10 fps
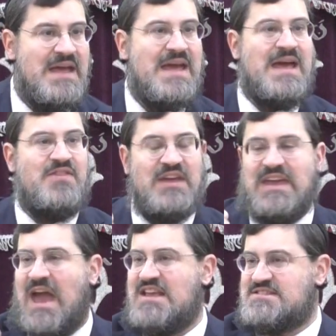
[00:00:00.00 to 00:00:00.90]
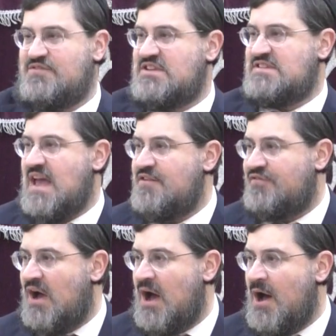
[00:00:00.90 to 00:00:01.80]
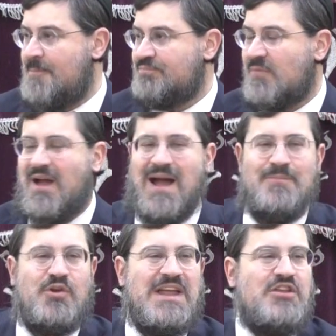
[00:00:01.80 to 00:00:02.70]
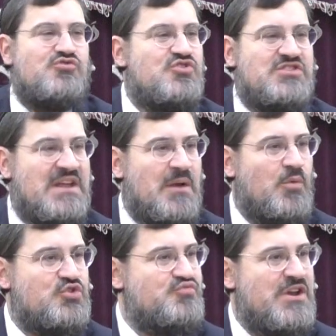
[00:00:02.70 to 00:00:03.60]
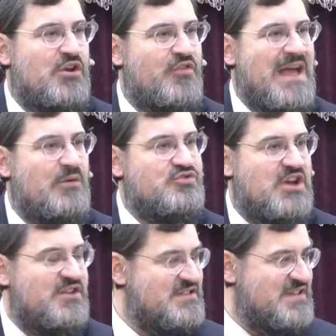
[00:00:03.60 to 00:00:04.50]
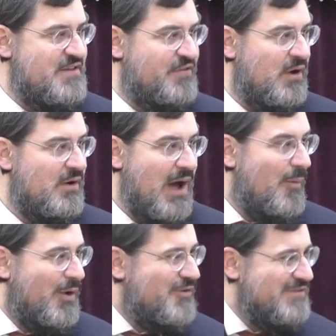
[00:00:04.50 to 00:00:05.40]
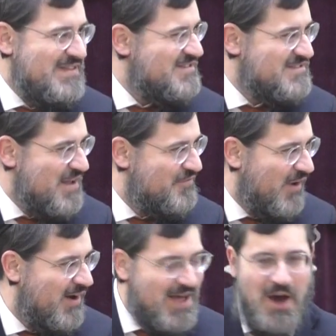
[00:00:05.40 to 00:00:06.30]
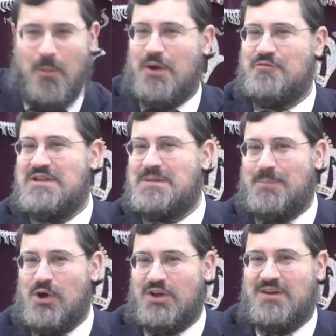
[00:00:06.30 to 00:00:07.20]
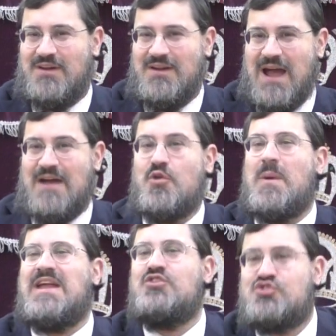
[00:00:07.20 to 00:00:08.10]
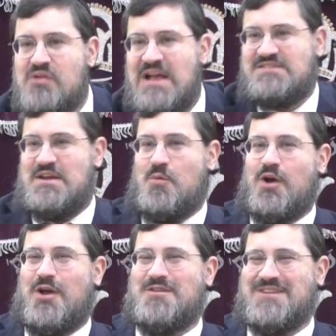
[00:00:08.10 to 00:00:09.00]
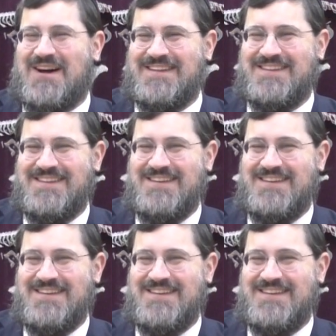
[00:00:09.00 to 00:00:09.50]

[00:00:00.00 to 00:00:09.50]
In the case of the sefer, I'm not interested in what's written on the outside of the sefer. I want to read the sefer. I want to read the book. I have no interest in what goes on.